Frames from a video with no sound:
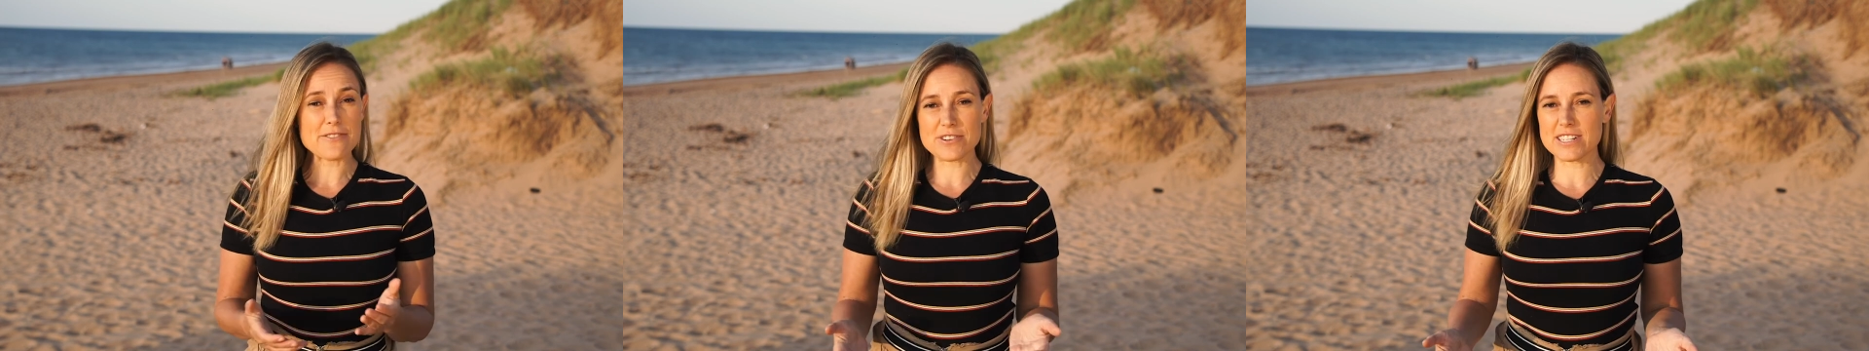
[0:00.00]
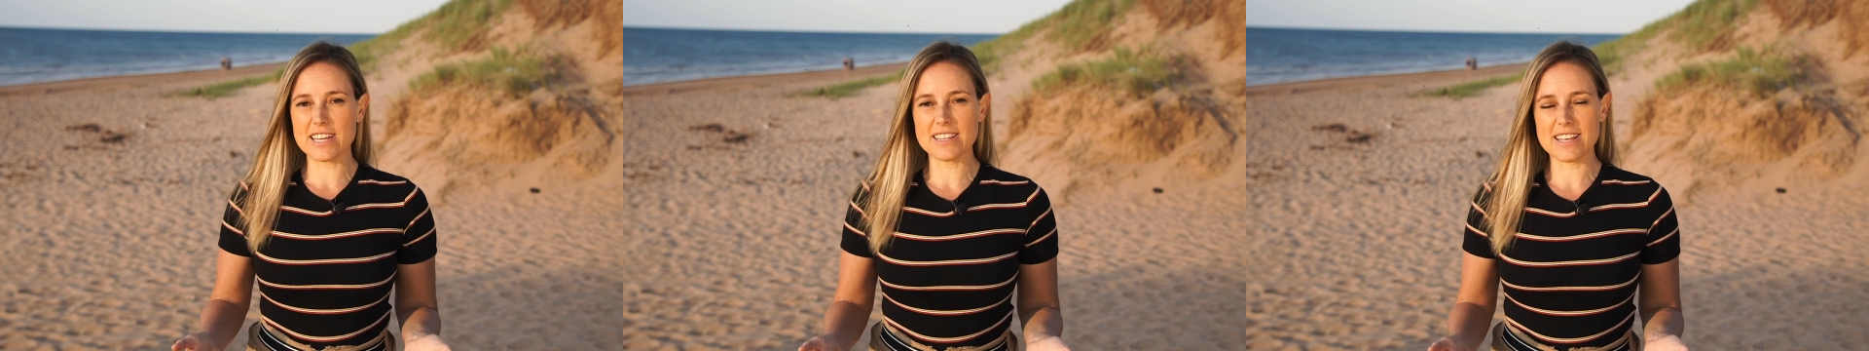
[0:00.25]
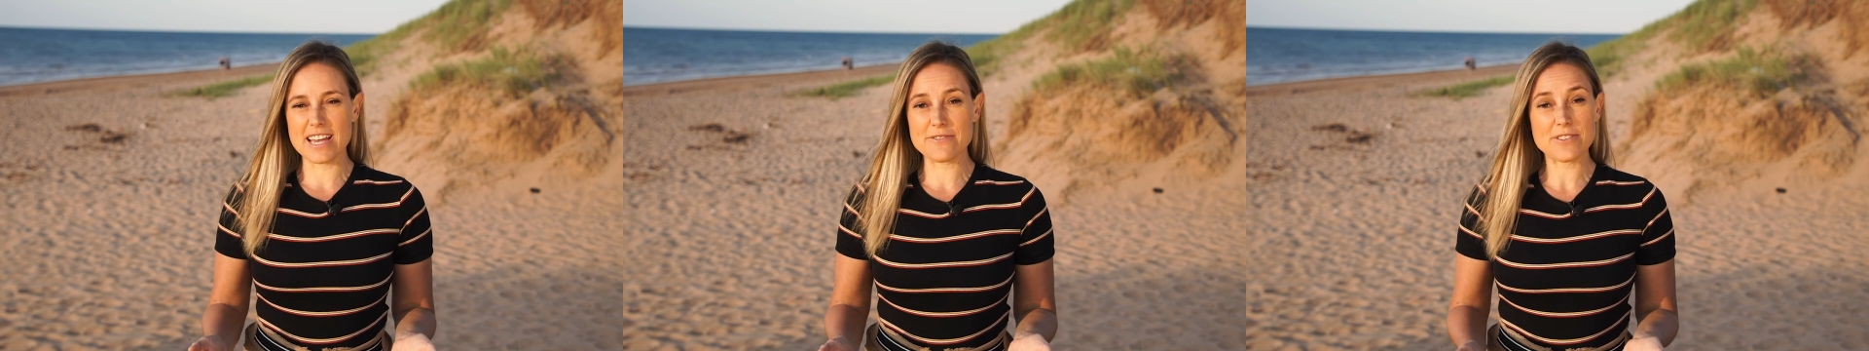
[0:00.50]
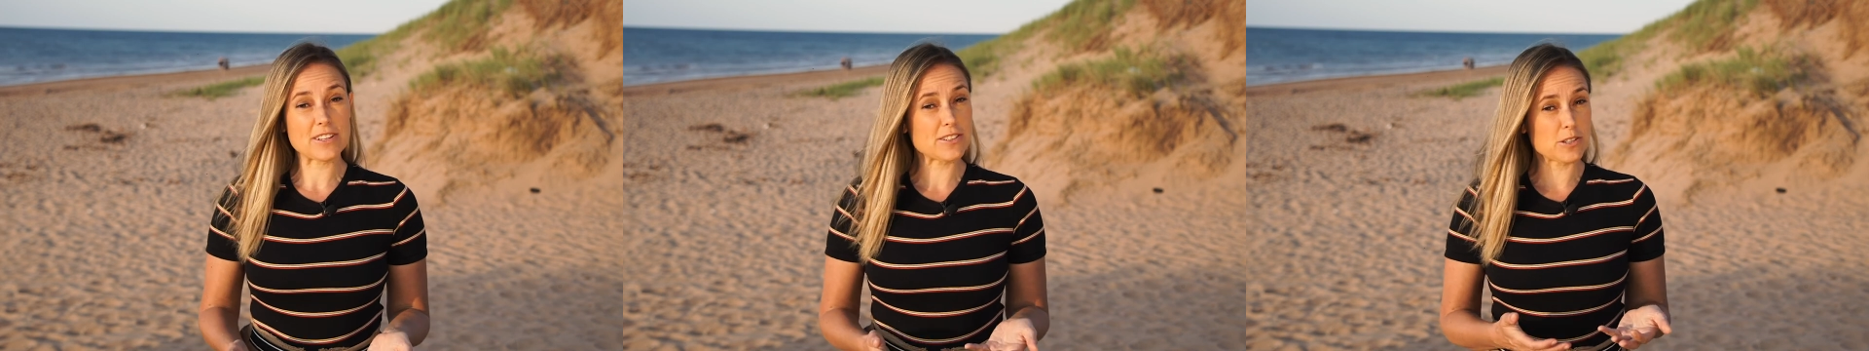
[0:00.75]
everyday
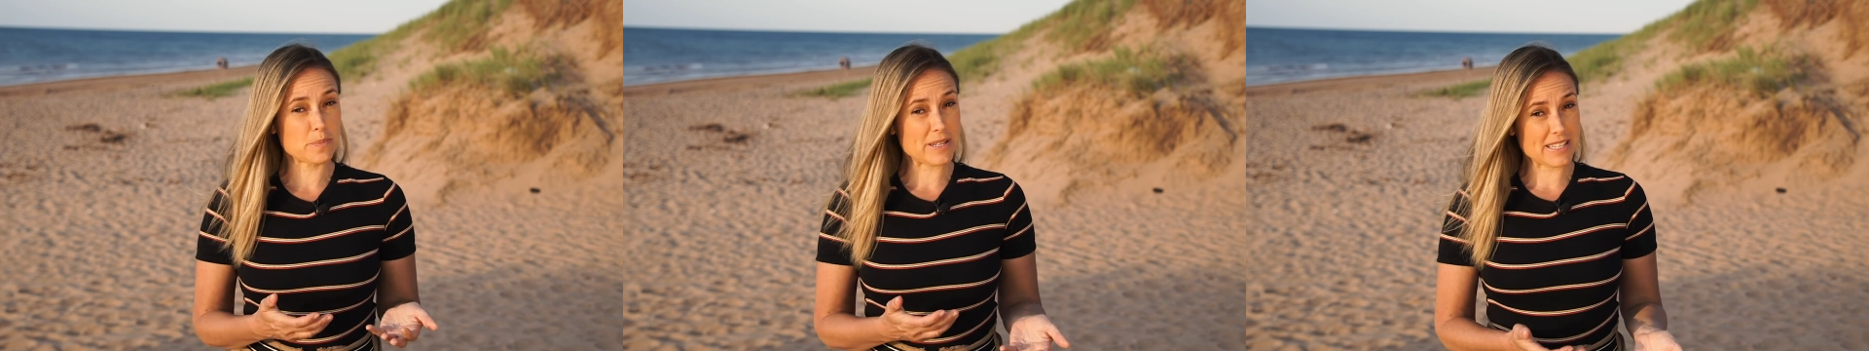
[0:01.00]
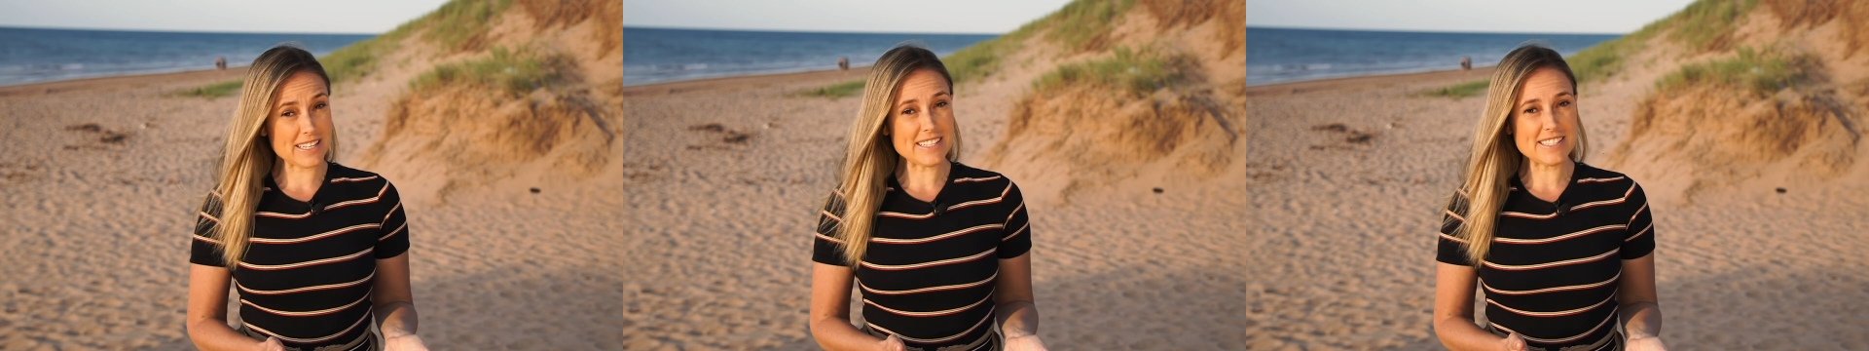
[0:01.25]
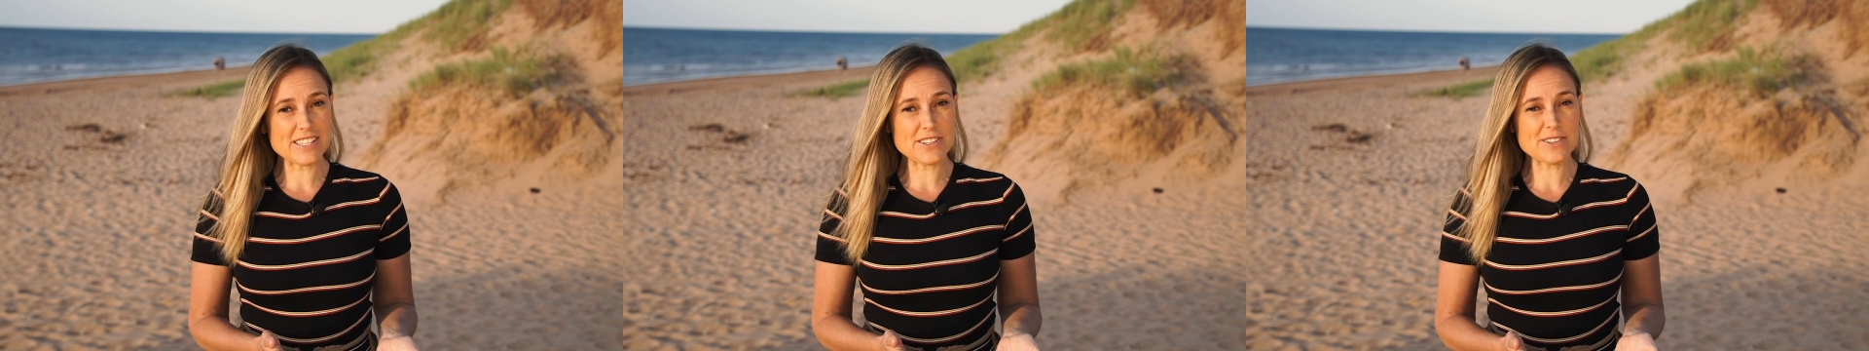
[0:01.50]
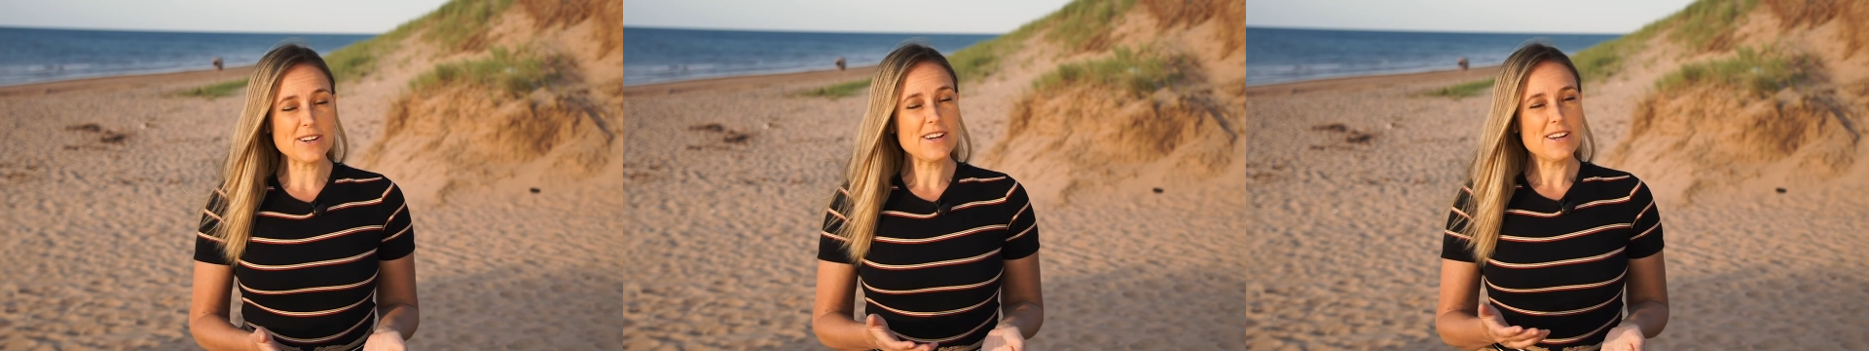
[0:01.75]
life a little bit
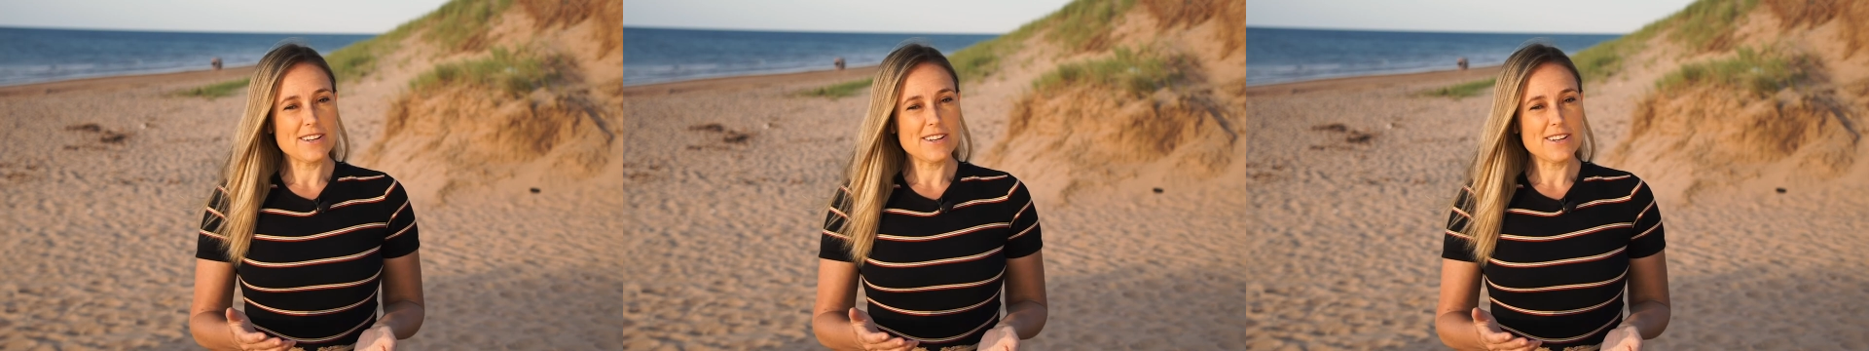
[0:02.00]
easier,